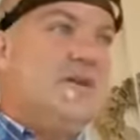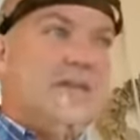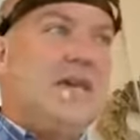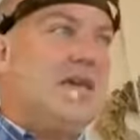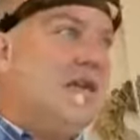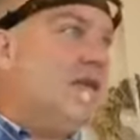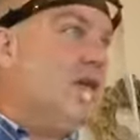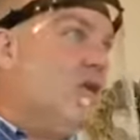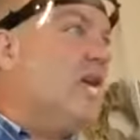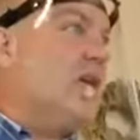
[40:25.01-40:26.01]
it can,
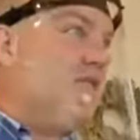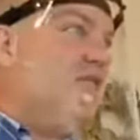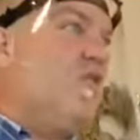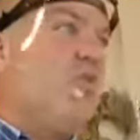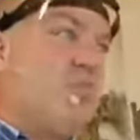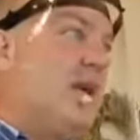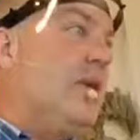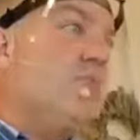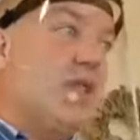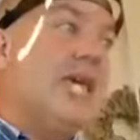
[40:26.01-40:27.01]
you can feel pretty
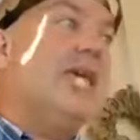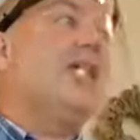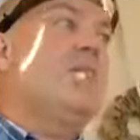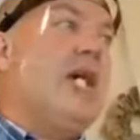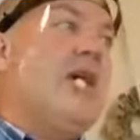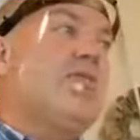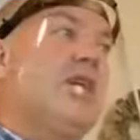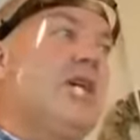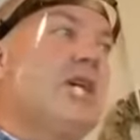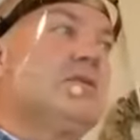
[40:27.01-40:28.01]
bleak about
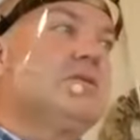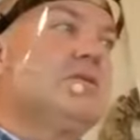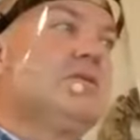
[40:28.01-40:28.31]
things.